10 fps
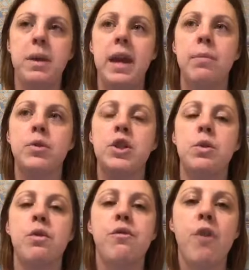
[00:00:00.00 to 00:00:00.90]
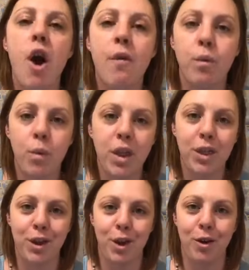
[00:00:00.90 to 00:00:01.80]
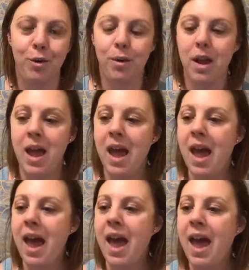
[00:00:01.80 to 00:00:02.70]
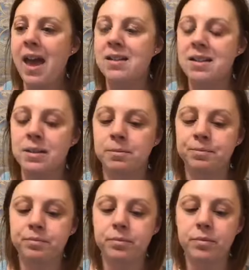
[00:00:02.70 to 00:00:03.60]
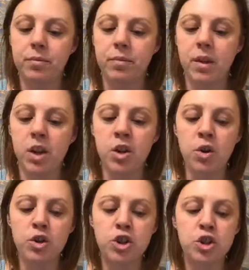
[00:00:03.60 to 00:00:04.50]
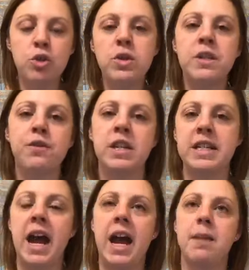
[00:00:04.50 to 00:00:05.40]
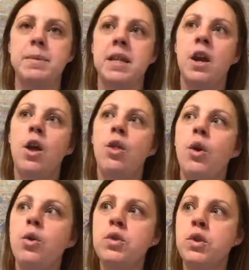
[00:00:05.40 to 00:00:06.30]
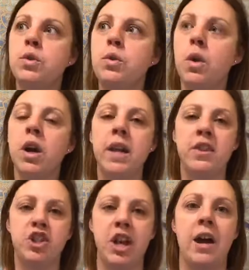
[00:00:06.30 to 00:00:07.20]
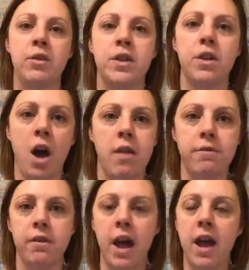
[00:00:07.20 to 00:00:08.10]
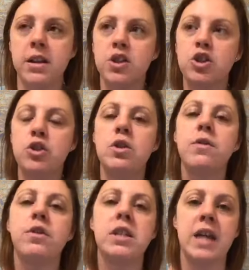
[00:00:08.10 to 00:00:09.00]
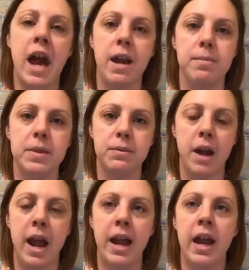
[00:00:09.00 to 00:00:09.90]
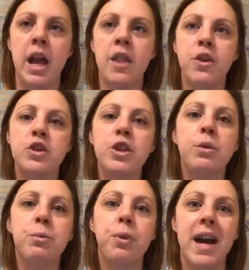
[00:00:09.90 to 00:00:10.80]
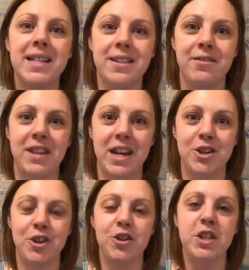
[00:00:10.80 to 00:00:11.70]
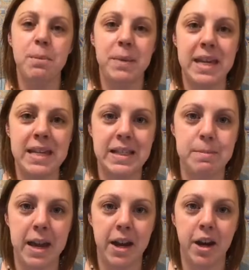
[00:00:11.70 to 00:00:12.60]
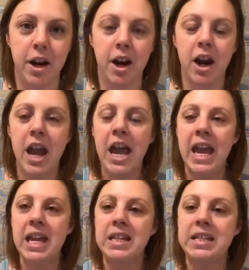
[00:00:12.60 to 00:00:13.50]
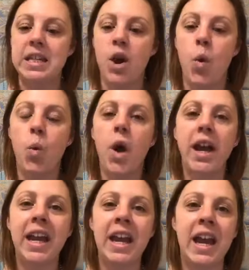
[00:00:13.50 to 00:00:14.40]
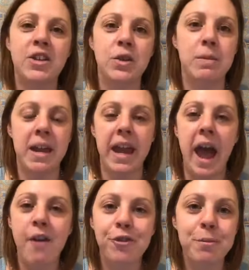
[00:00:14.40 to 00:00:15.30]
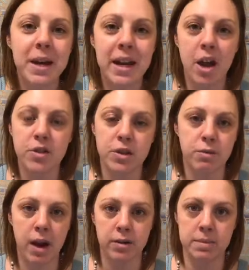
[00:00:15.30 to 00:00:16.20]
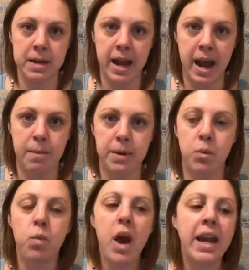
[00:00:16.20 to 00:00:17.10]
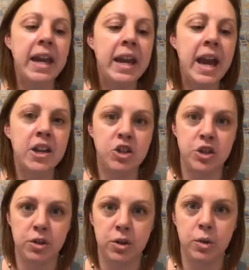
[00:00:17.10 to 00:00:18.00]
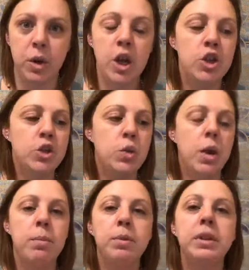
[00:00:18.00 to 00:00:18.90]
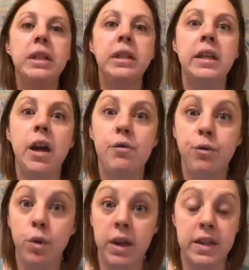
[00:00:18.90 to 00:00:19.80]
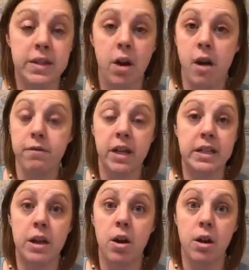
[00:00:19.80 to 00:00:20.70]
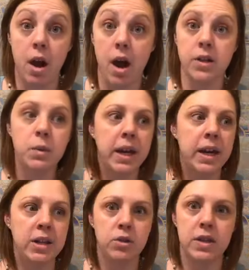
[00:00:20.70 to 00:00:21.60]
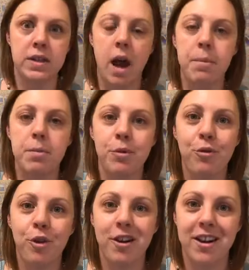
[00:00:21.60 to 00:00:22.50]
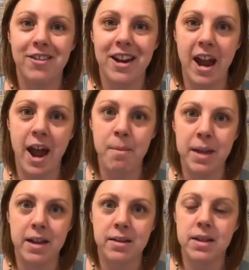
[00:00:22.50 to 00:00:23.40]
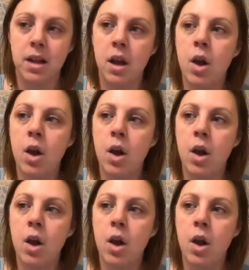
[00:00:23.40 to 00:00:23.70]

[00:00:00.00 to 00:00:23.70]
be able to evolve with you. And, you know, there's two different types. Those who are in the shadows of conflict, there's two different types, right? There's the repressive nature. There's the peacemaker. It's, what can I do to make everybody else around me happy? What can I do to completely avoid this conflict at all costs? What can I do to stop it before it even happens?